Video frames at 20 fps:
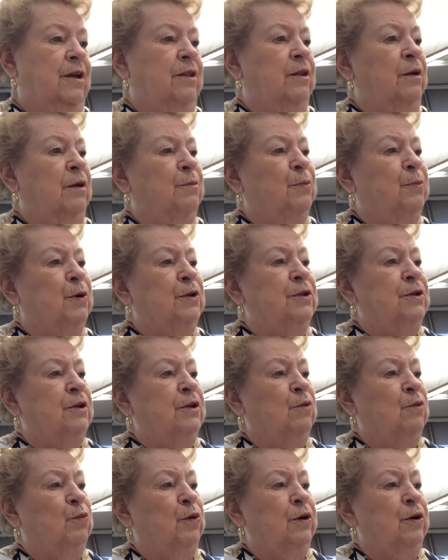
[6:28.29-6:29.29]
They put
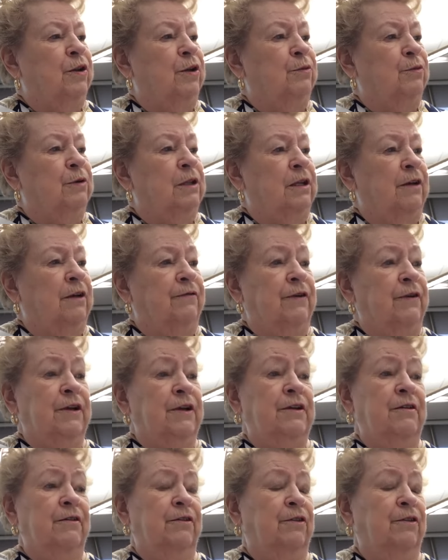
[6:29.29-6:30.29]
down where they were living,
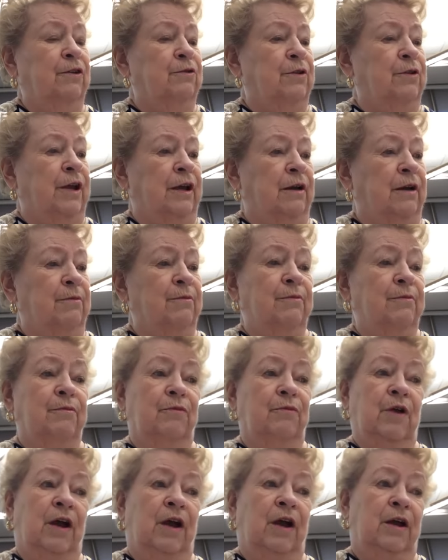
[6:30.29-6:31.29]
their name.
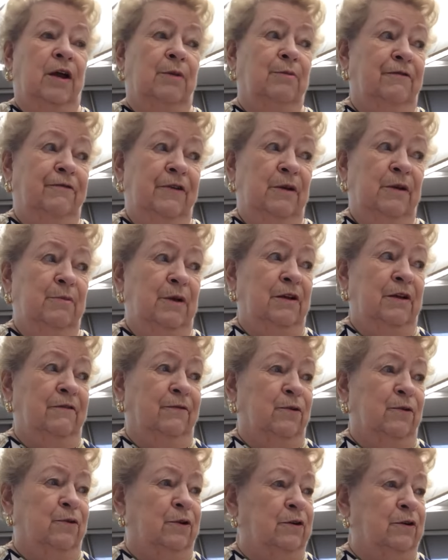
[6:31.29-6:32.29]
I am a female
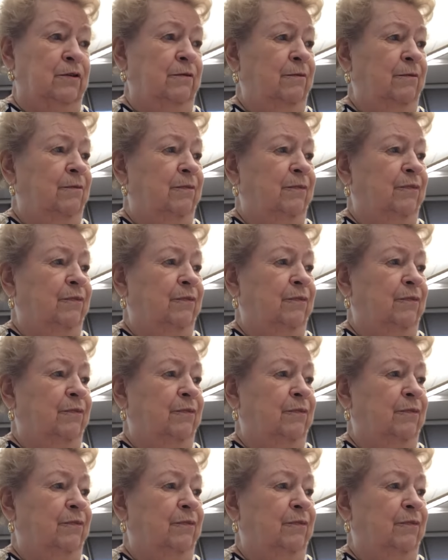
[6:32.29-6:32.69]
voter.